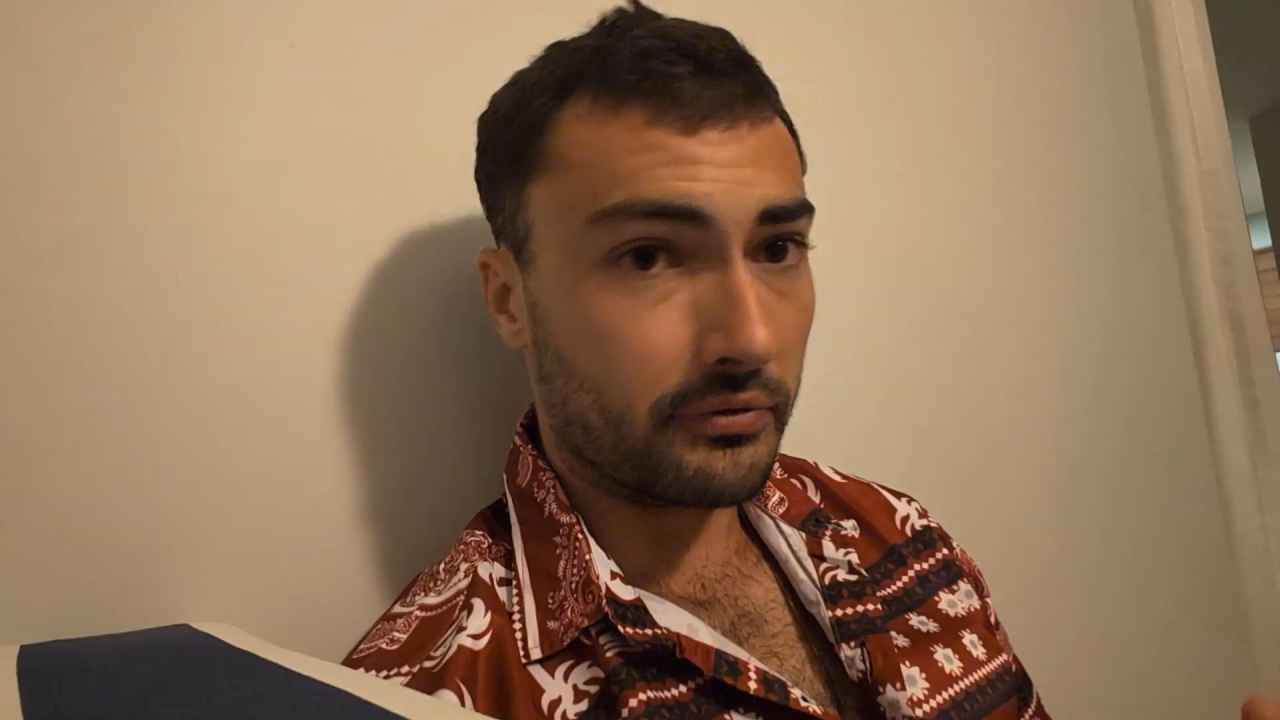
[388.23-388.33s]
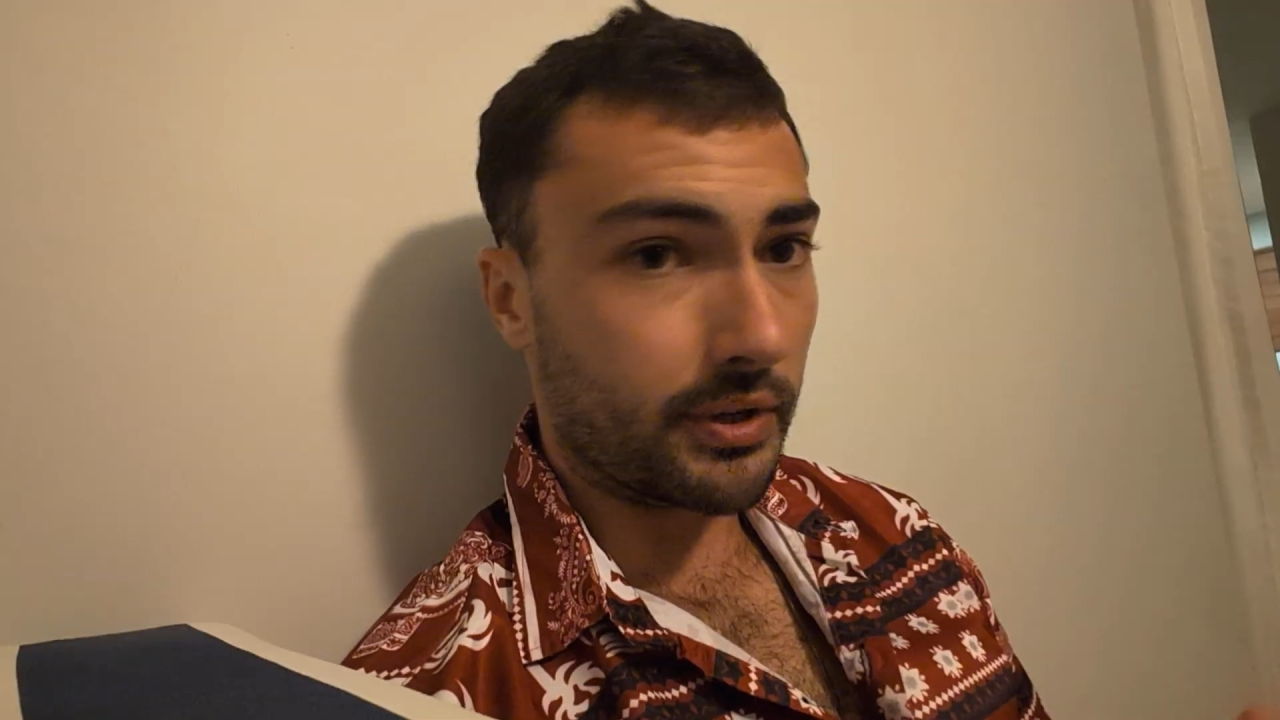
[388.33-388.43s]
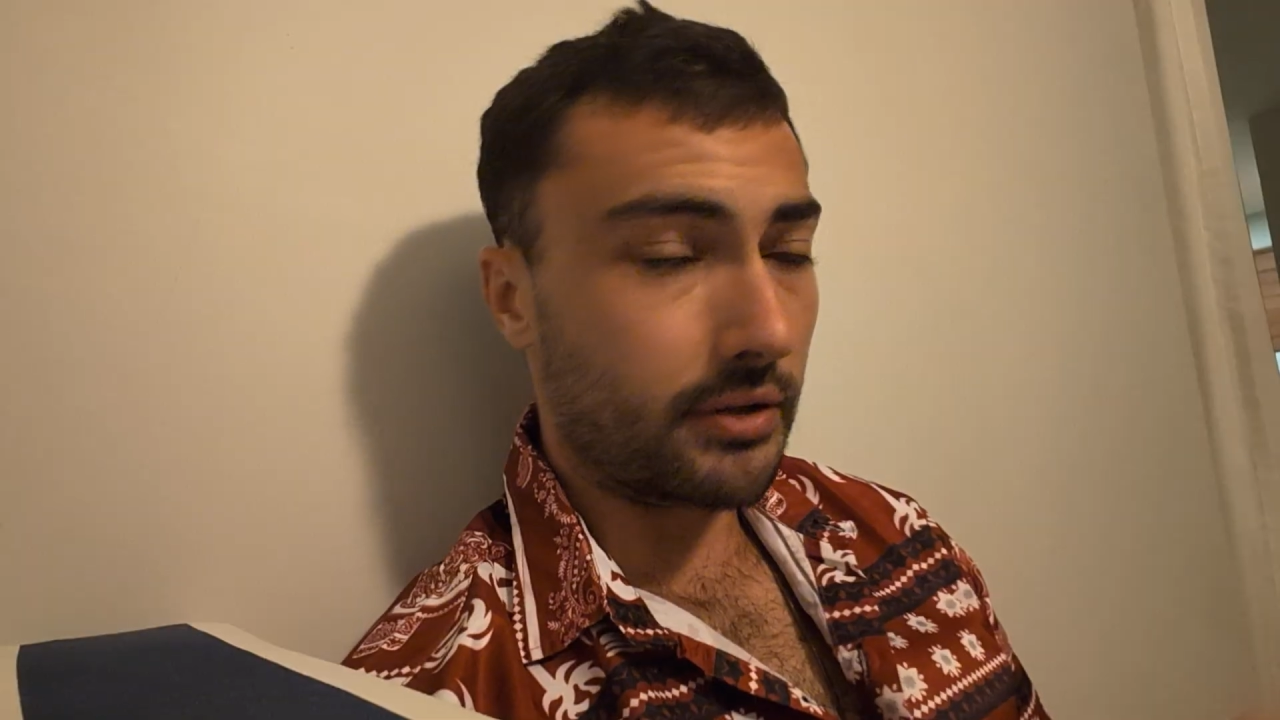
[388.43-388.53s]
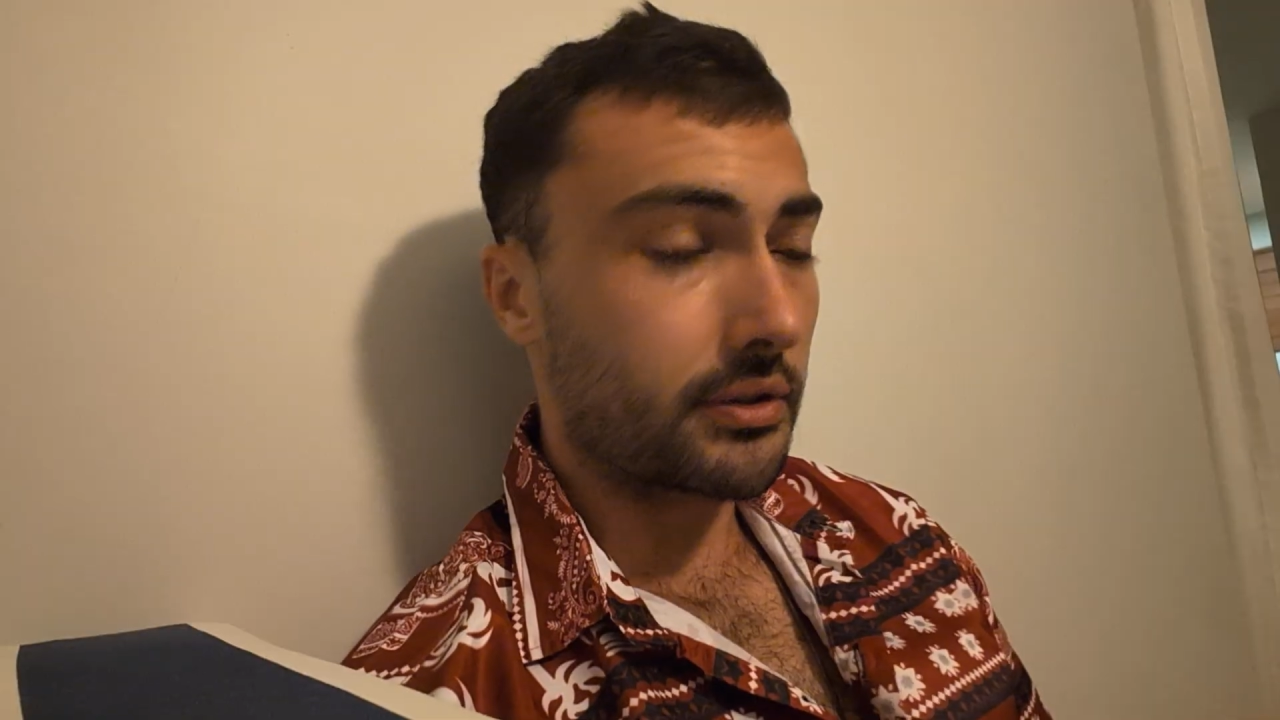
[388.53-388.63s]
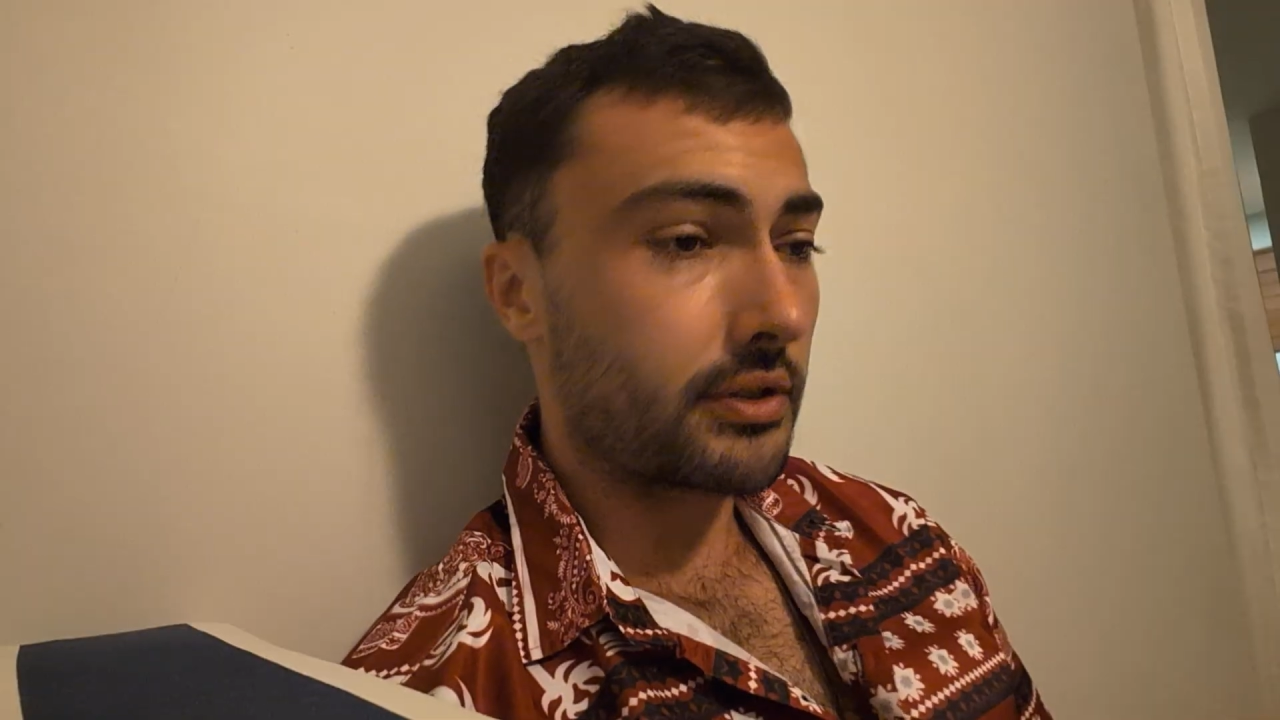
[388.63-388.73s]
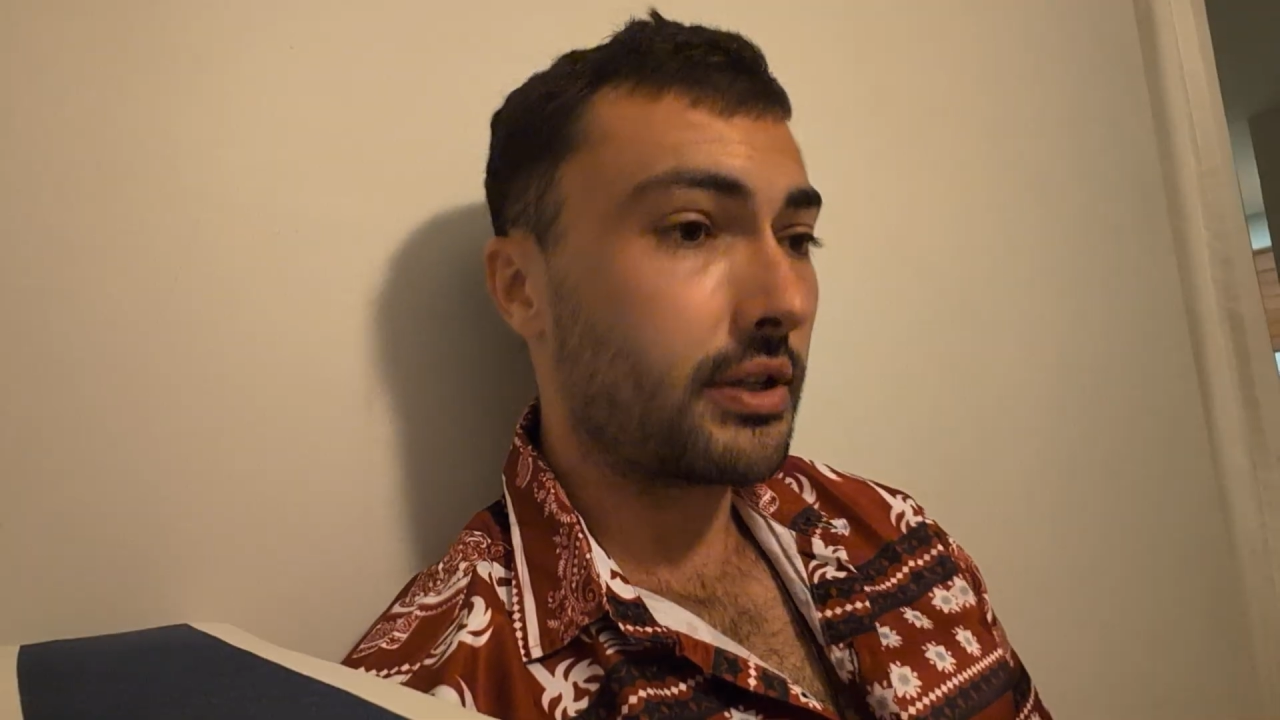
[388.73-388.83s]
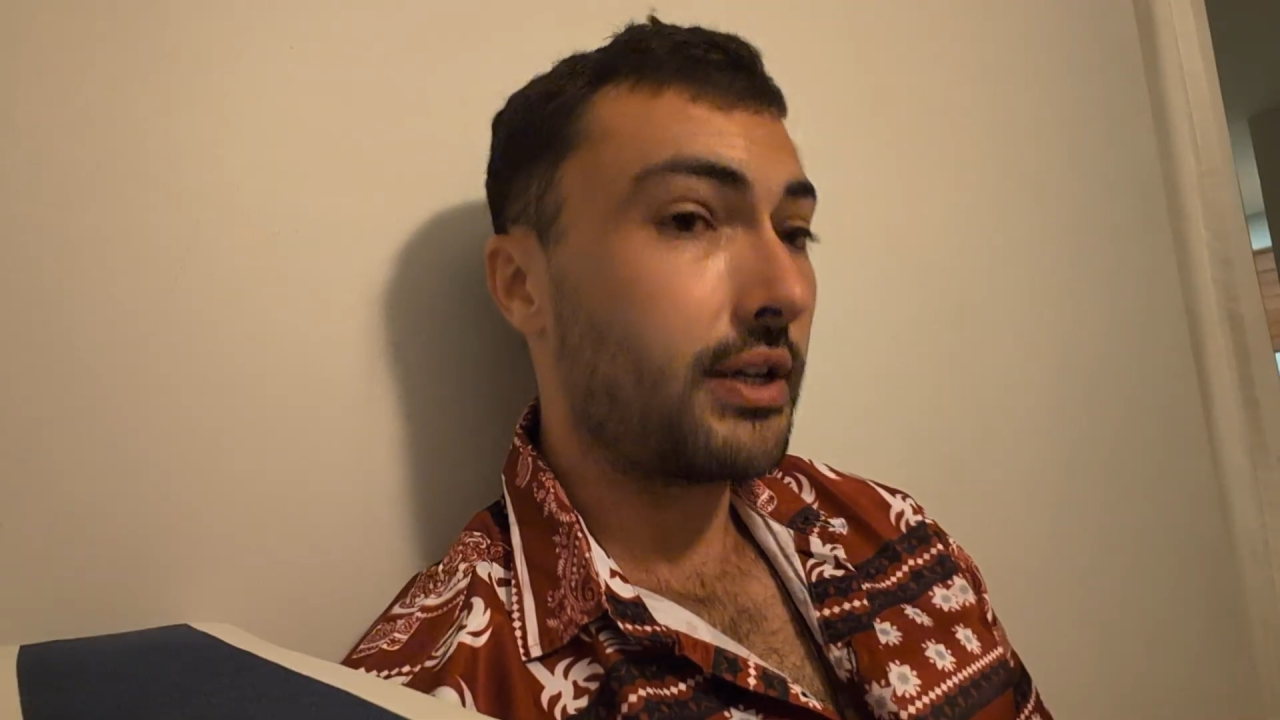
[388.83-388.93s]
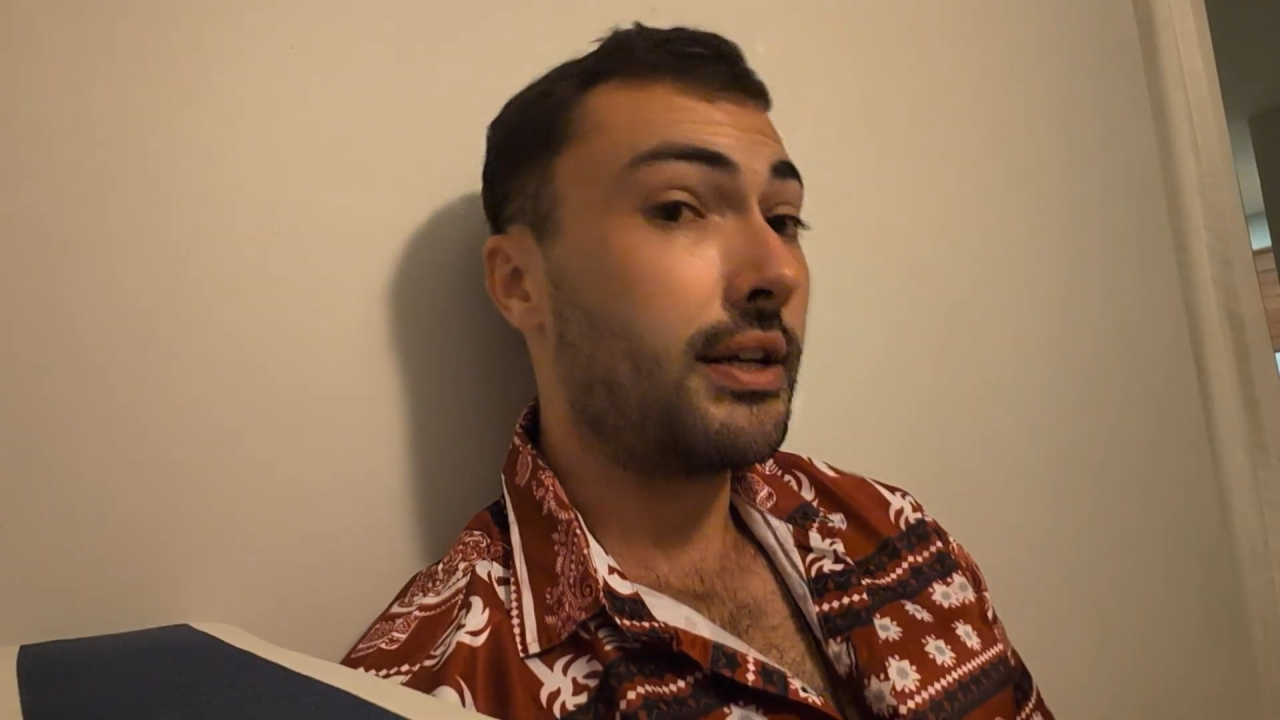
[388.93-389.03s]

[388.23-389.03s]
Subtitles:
folks.